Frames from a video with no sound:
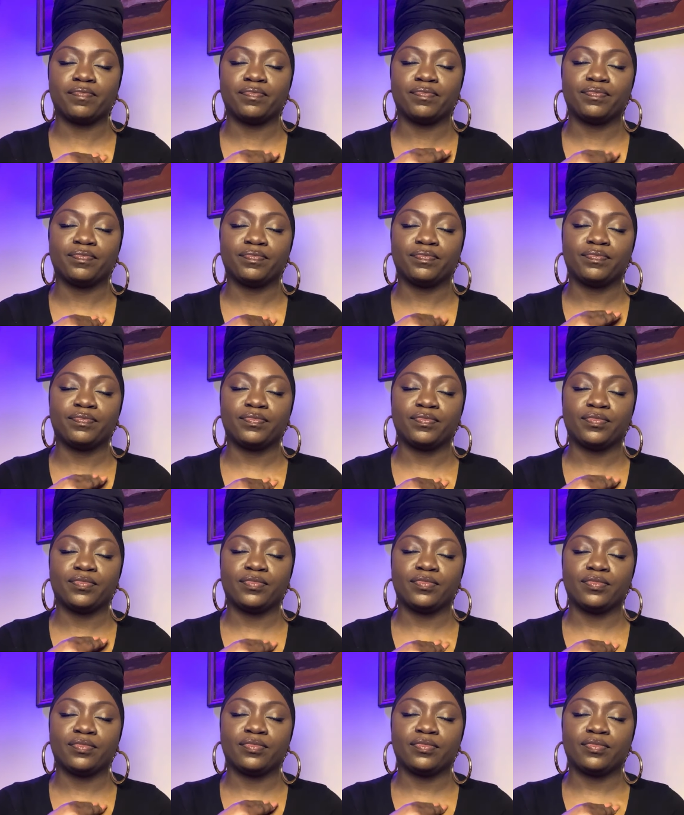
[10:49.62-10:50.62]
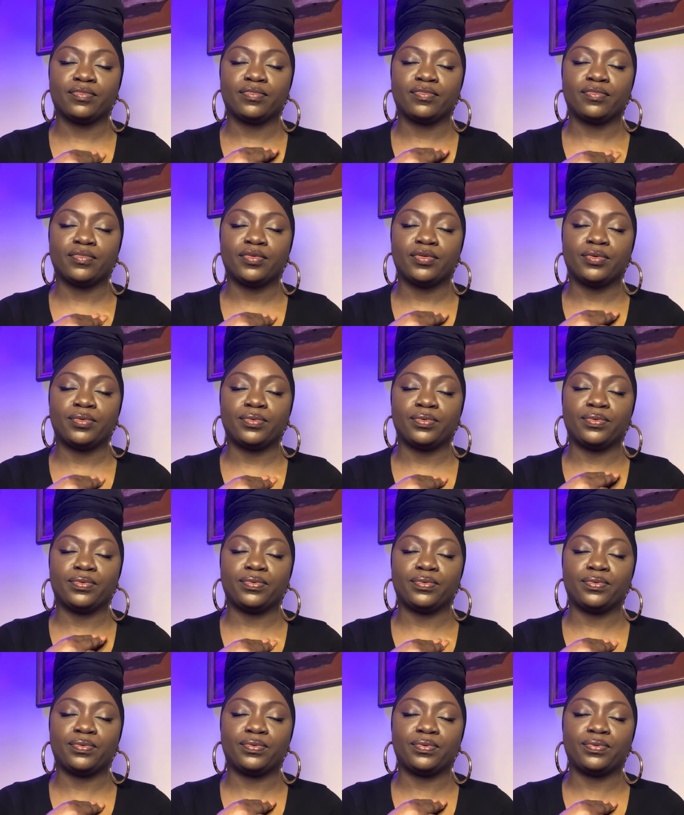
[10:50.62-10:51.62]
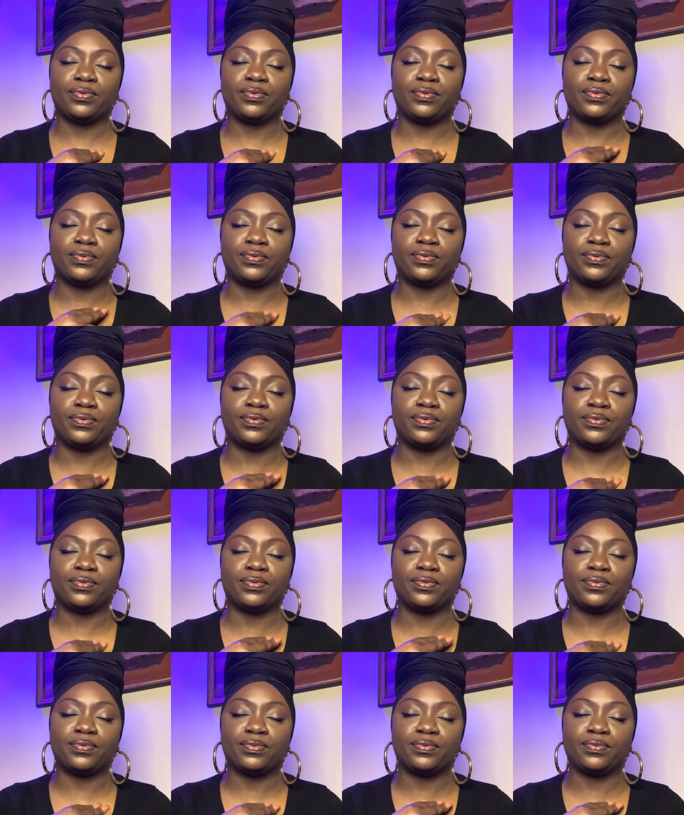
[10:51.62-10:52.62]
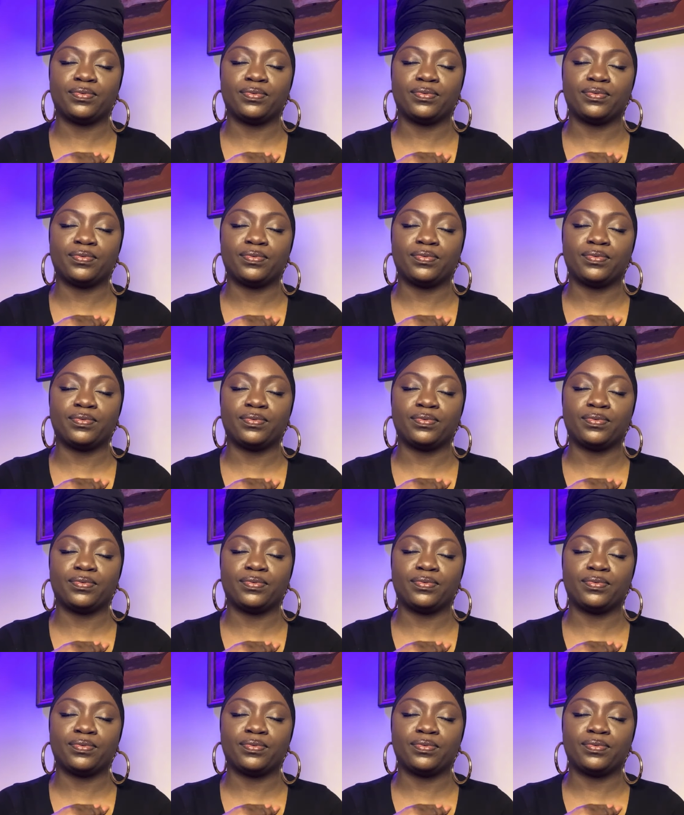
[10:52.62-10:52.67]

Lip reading: (silence)